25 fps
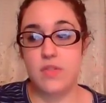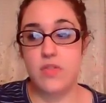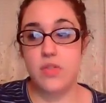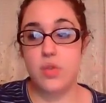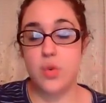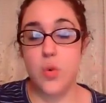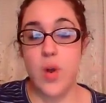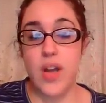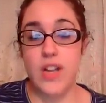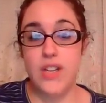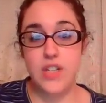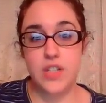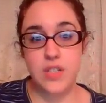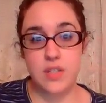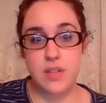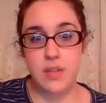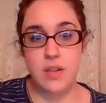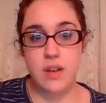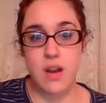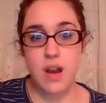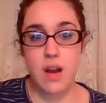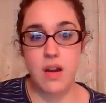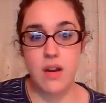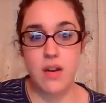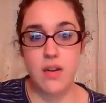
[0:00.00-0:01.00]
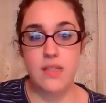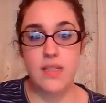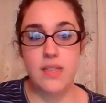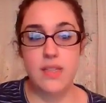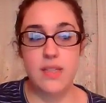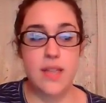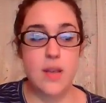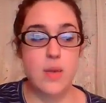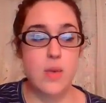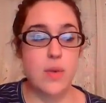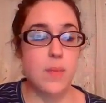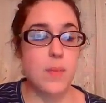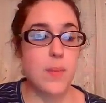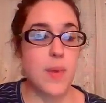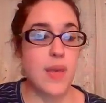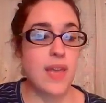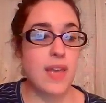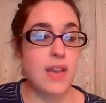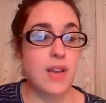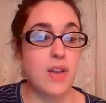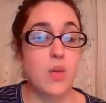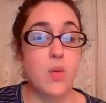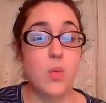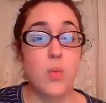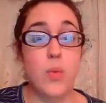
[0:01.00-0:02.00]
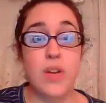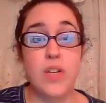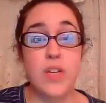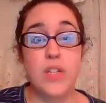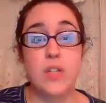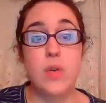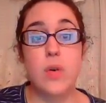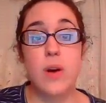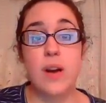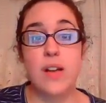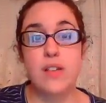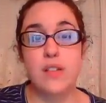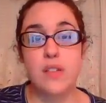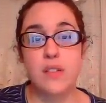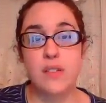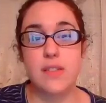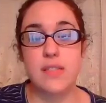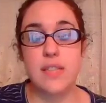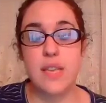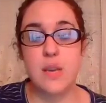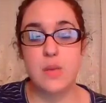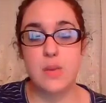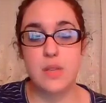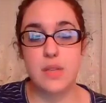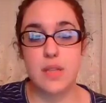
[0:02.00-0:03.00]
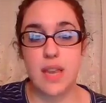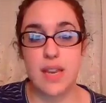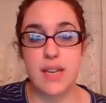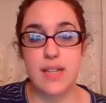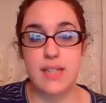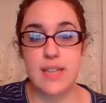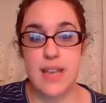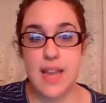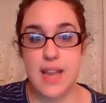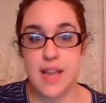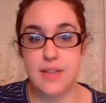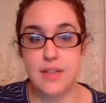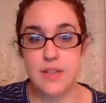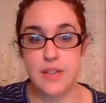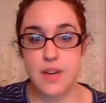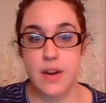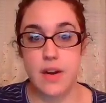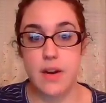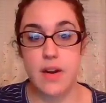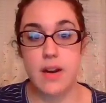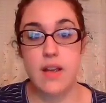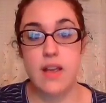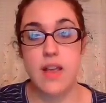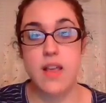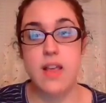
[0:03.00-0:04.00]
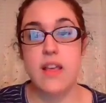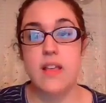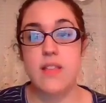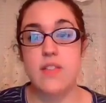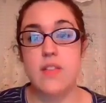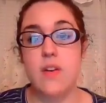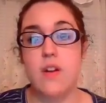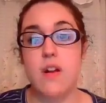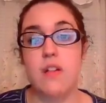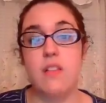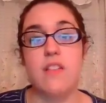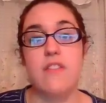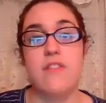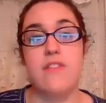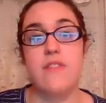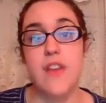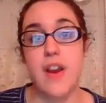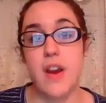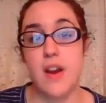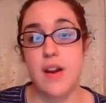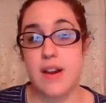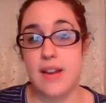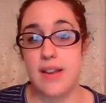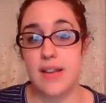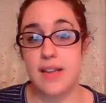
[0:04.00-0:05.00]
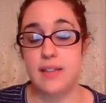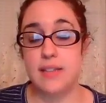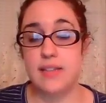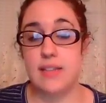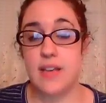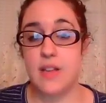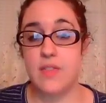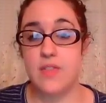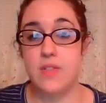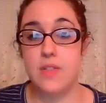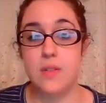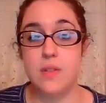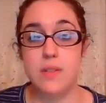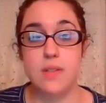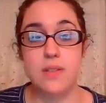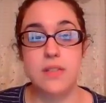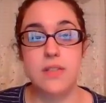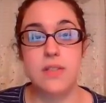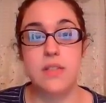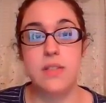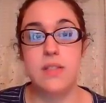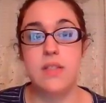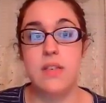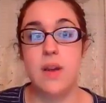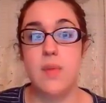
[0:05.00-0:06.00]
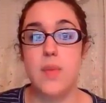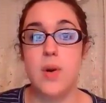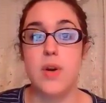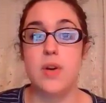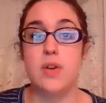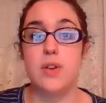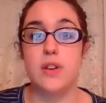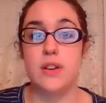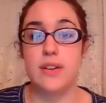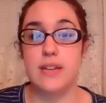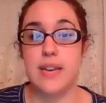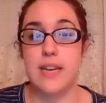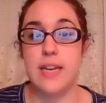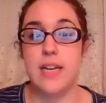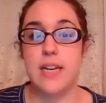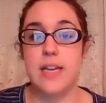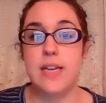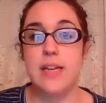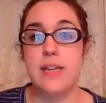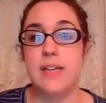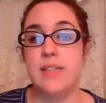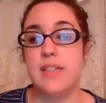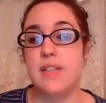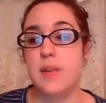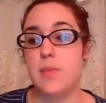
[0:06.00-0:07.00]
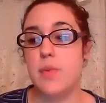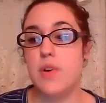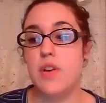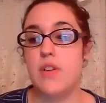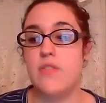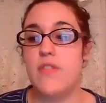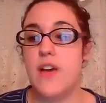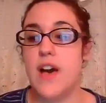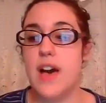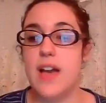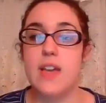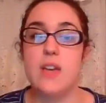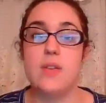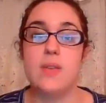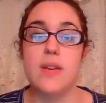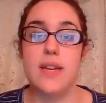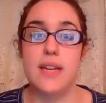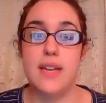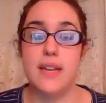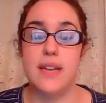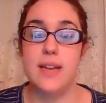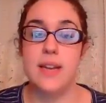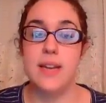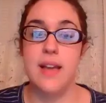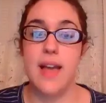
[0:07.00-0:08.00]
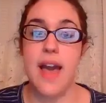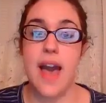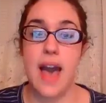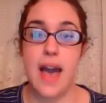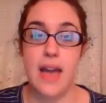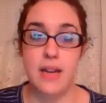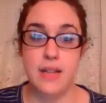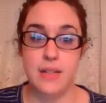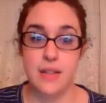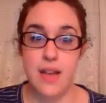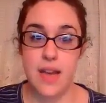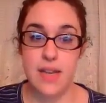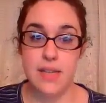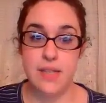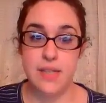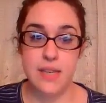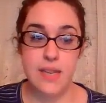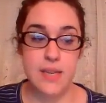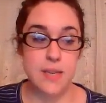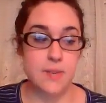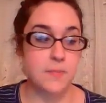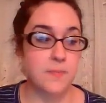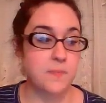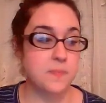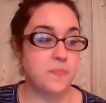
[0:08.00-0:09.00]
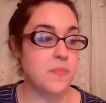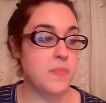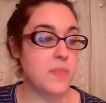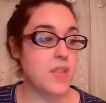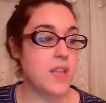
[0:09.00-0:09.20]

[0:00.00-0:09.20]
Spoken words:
question cards, and they would pick which questions they would like to answer. They're all of varying levels. Some are creating, some are evaluating, analyzing,